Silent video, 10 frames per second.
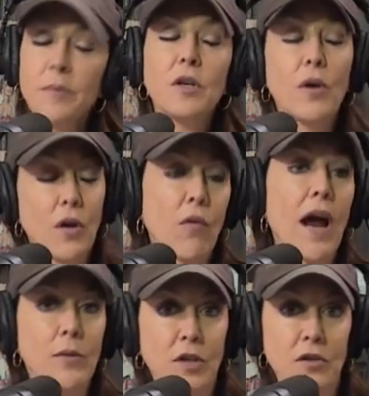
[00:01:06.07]
sorry,
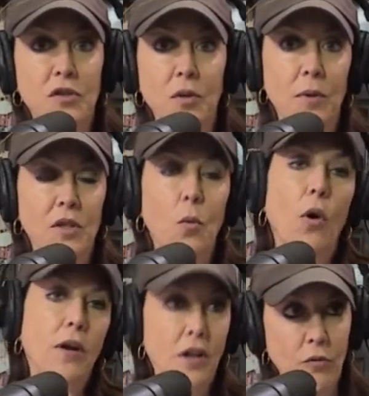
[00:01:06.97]
Iraq was our stupidest
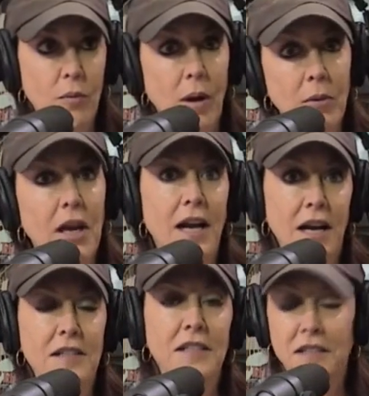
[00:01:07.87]
war. Another Republican
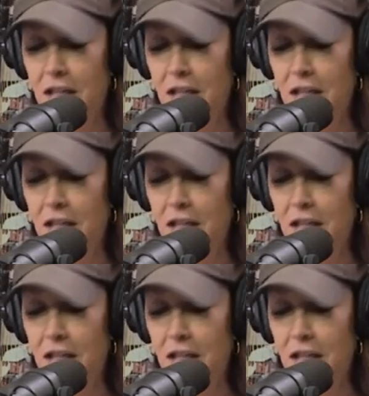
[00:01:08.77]
got us into